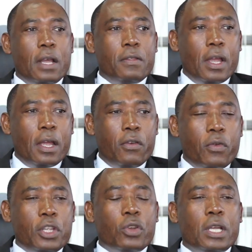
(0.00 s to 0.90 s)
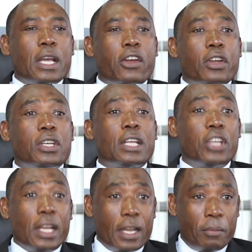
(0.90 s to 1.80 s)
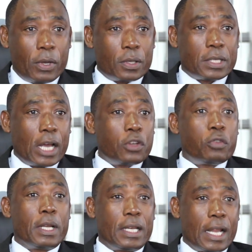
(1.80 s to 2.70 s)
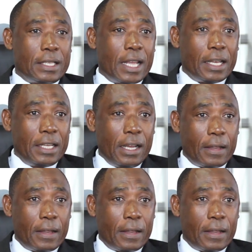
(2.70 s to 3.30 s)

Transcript: the regional integration agenda, because ultimately that's the idea